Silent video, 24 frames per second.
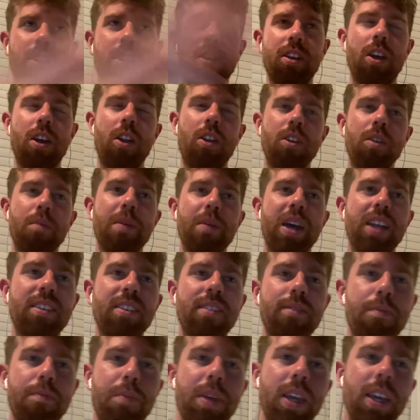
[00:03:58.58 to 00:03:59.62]
along a
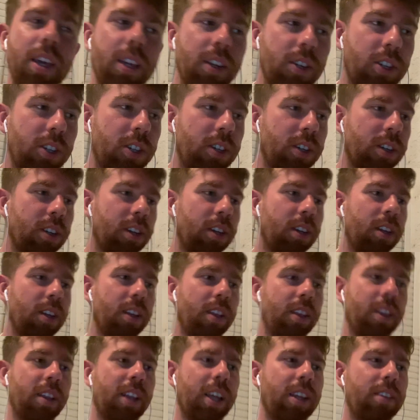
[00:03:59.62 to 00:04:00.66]
massive beach.
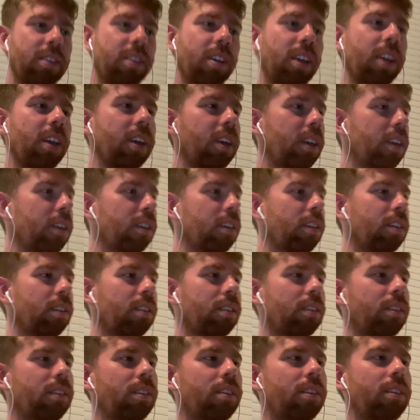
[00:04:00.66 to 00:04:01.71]
And that's like,
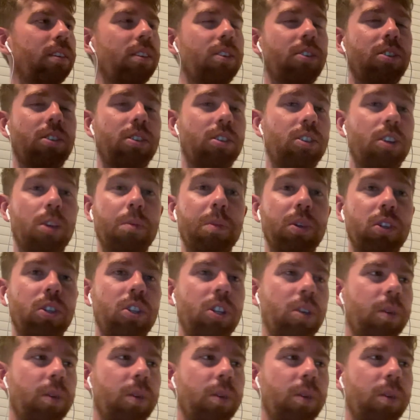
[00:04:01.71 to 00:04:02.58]
there's just so much to